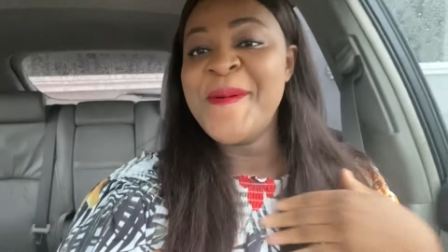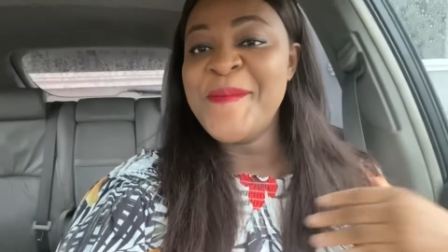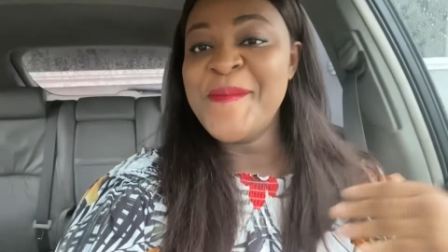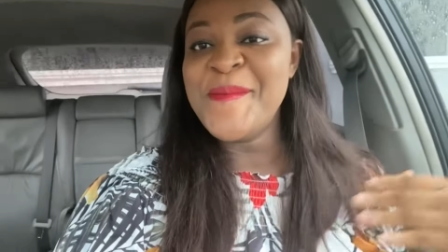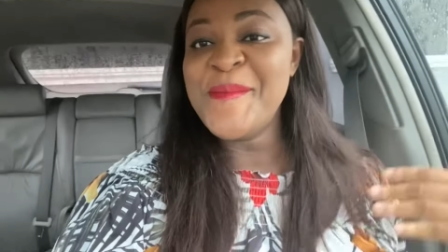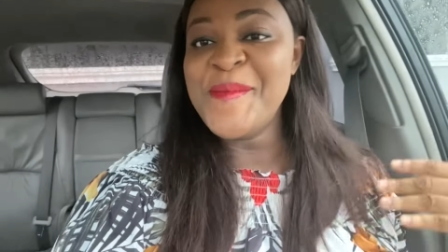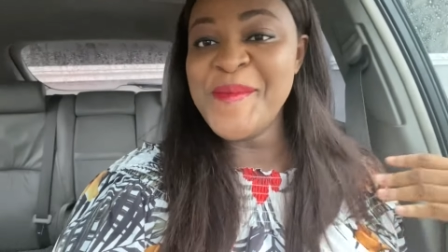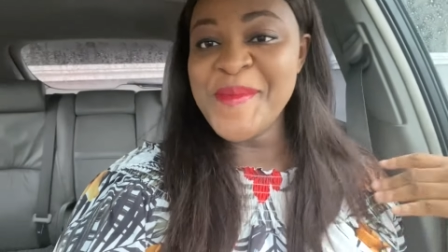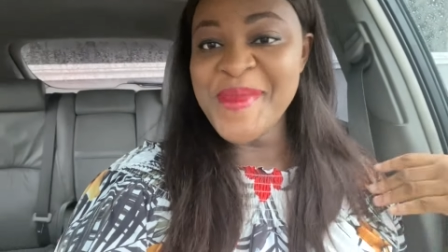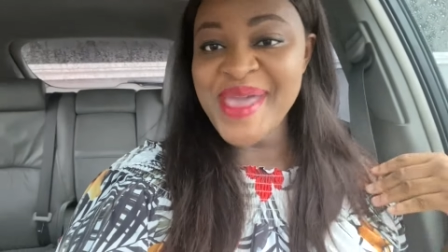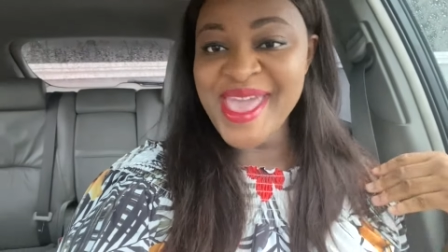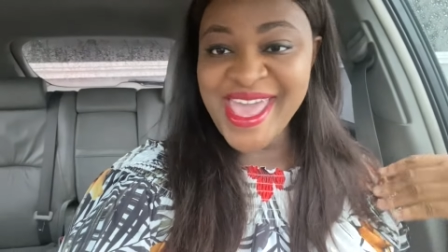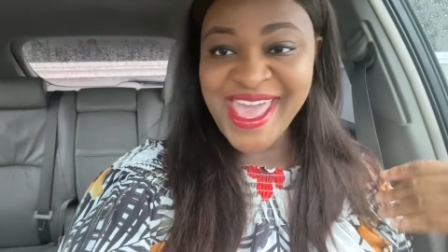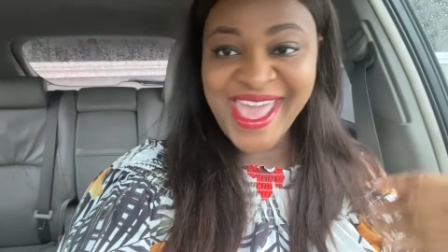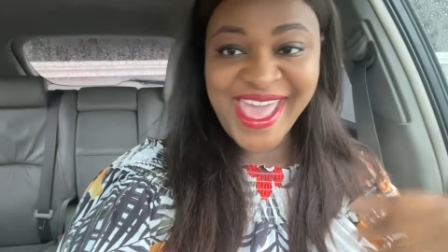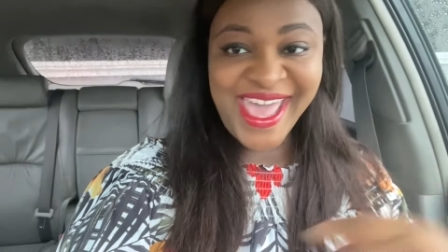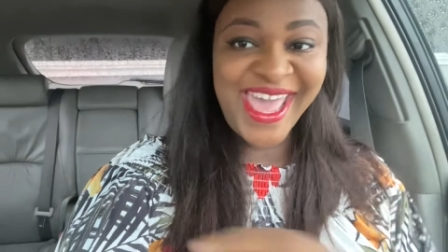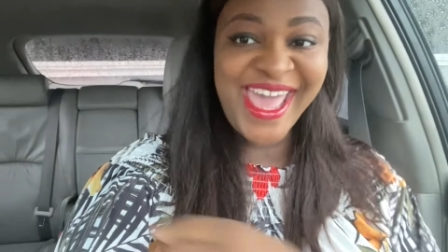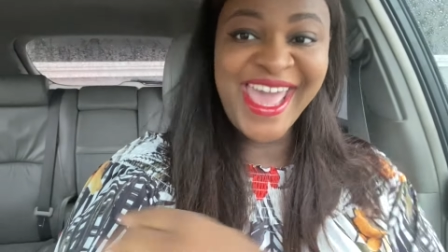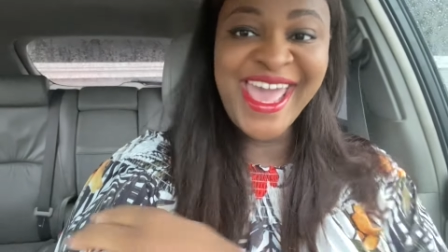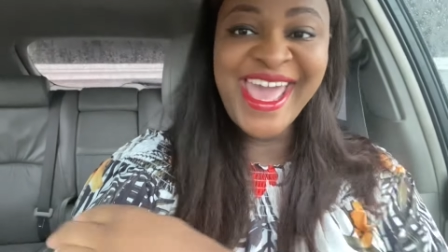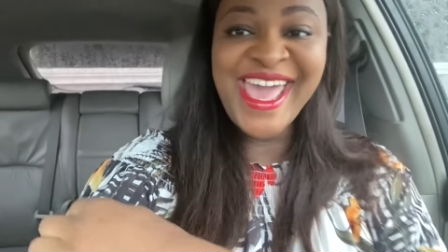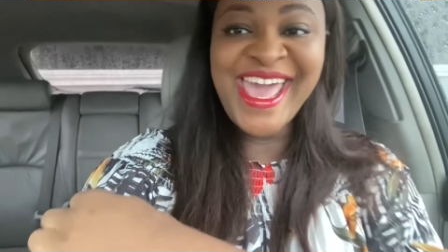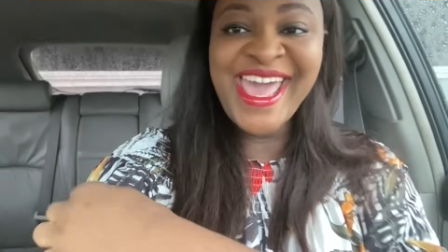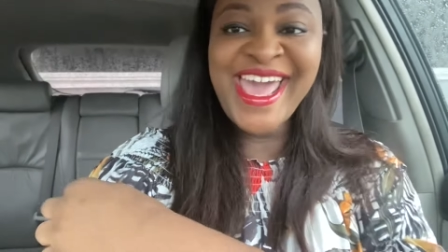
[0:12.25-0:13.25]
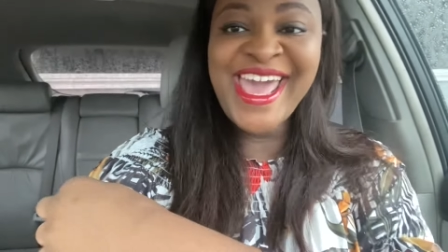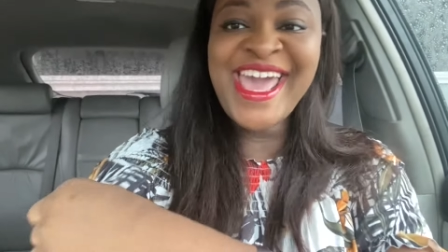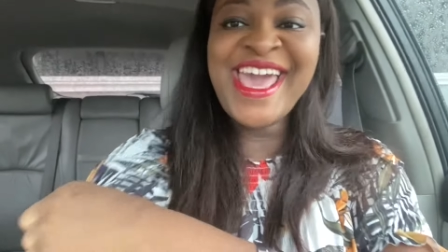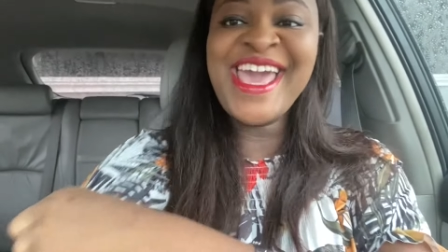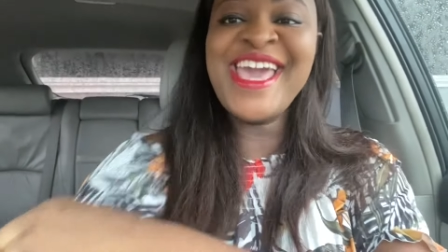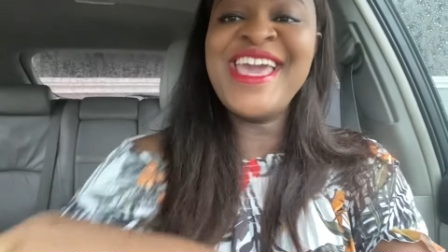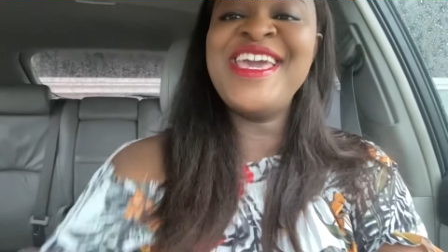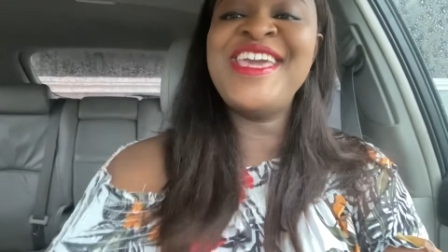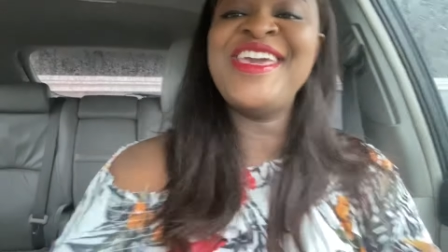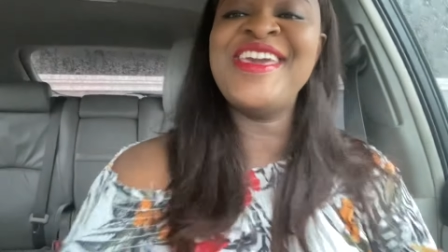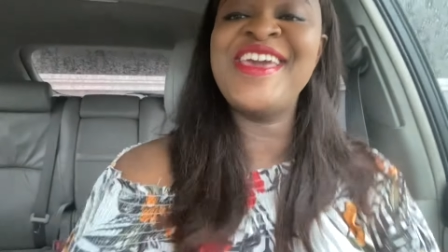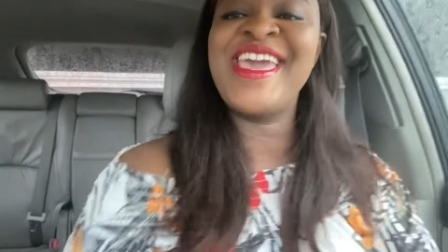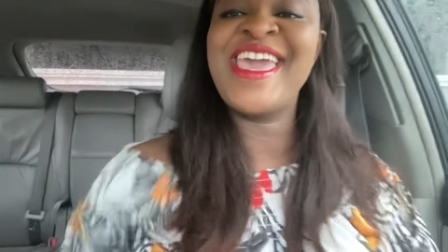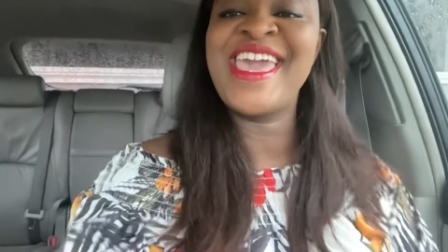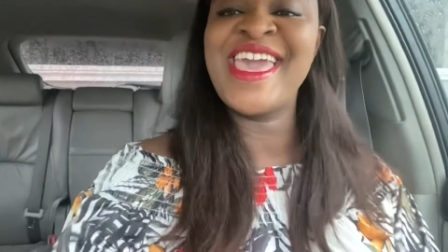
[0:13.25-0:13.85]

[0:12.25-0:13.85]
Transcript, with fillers: Me! You